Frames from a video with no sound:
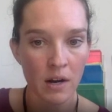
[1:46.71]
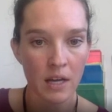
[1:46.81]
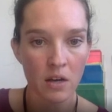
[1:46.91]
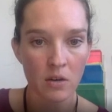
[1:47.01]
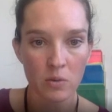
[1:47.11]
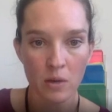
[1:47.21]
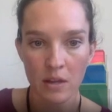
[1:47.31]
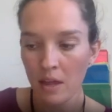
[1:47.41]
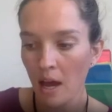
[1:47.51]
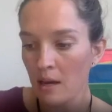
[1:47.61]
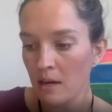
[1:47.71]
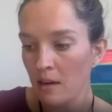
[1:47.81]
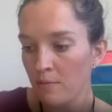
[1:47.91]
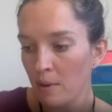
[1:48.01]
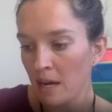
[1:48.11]
It goes with that.
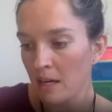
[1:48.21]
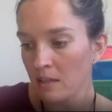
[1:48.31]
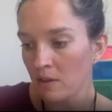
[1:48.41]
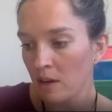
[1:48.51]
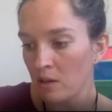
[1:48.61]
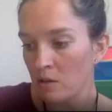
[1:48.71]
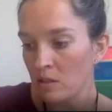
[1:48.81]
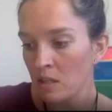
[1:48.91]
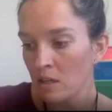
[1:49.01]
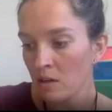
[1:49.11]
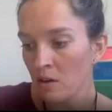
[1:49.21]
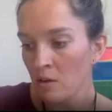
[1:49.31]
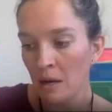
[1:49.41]
If my x value is 0,